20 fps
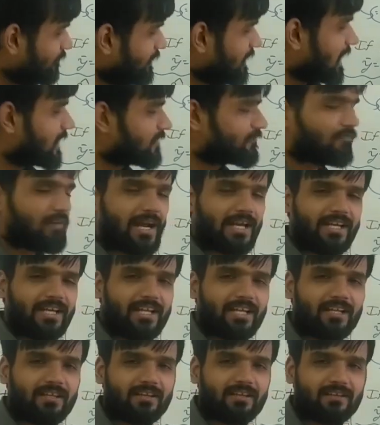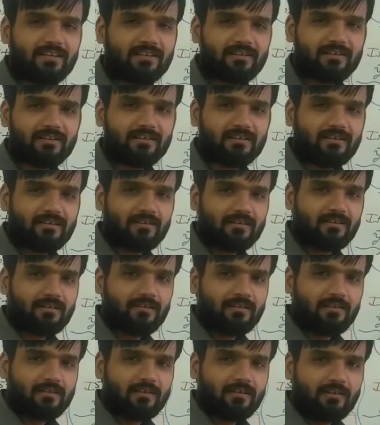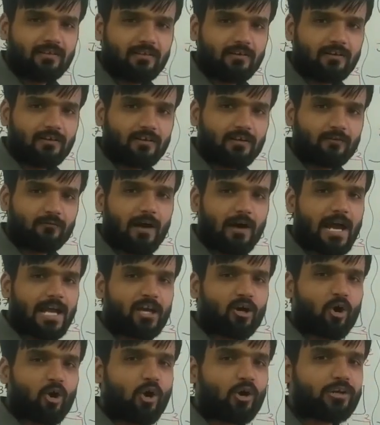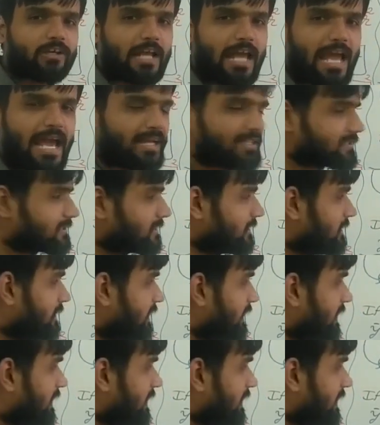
we are finding y on x